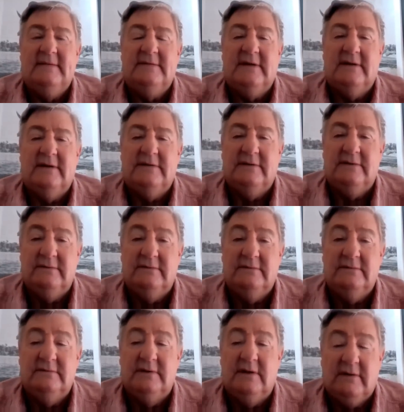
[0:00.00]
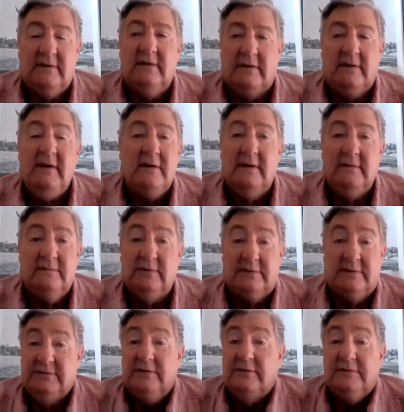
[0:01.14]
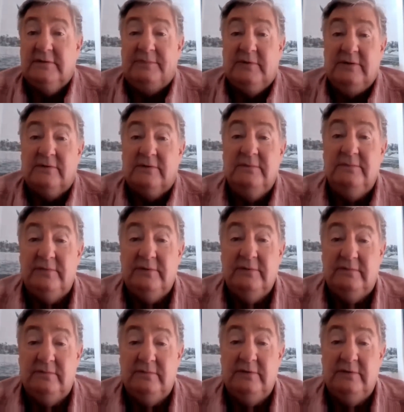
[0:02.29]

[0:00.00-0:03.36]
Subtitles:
So I said, okay, well, sir, it's up to you.